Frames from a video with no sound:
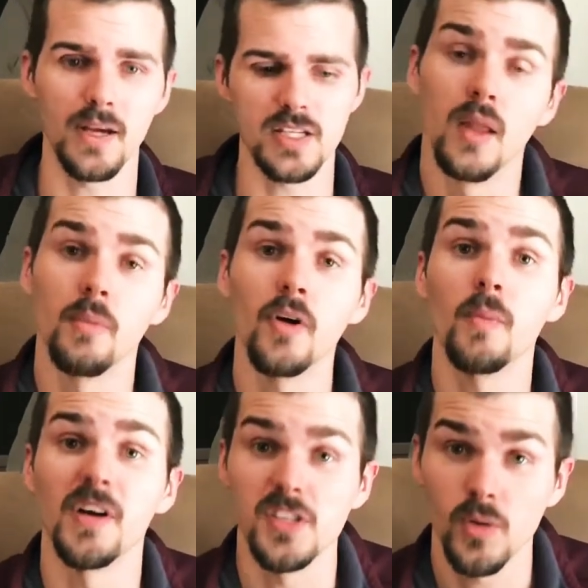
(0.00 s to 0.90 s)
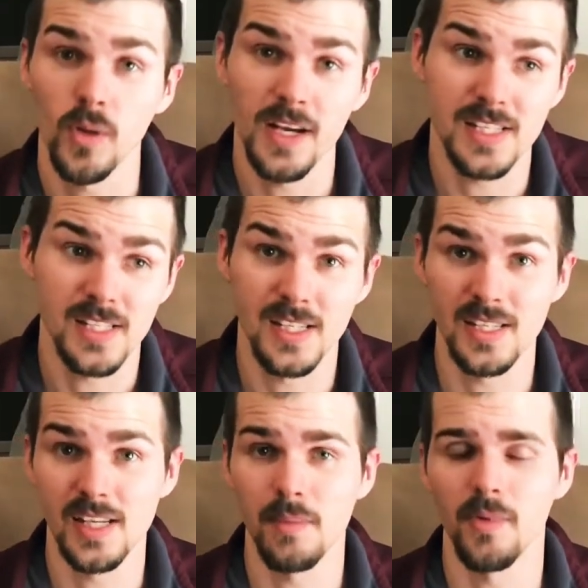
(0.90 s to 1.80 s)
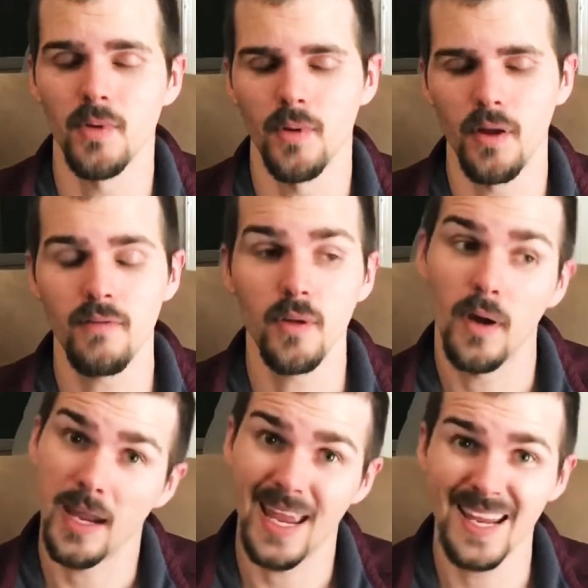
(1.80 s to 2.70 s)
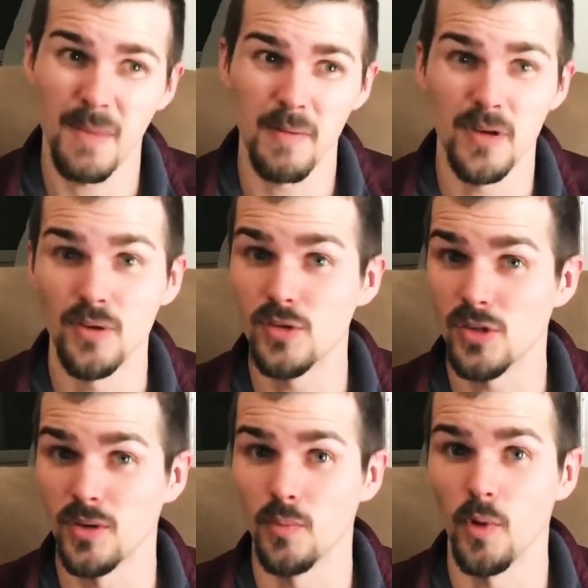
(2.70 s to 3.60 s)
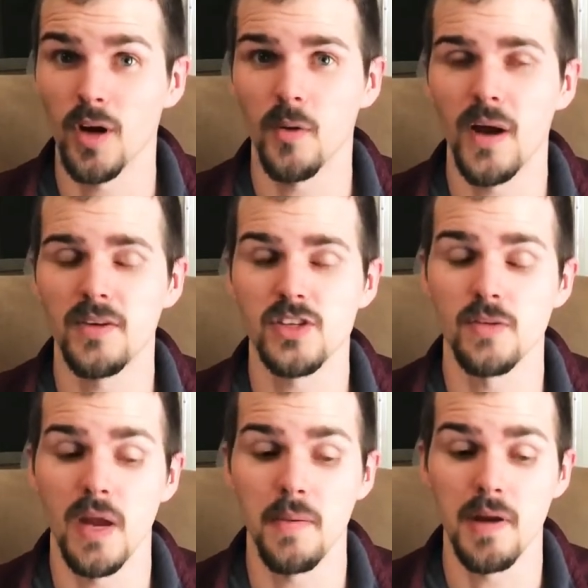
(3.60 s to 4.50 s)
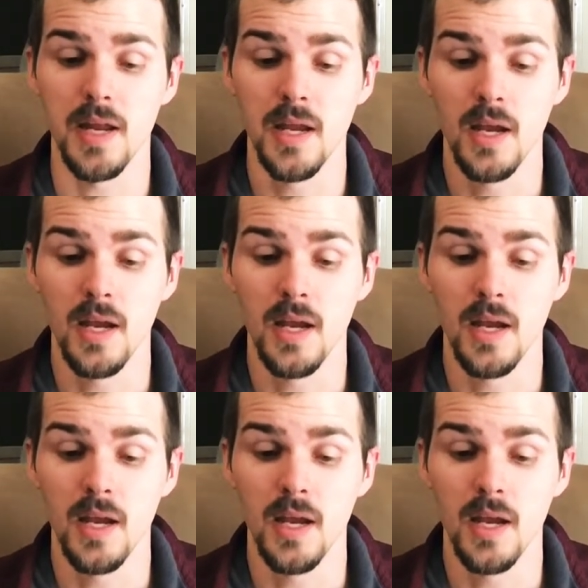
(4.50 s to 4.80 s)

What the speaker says: So Pokemon Snorlax is an example, even though I can maybe do certain workarounds to maybe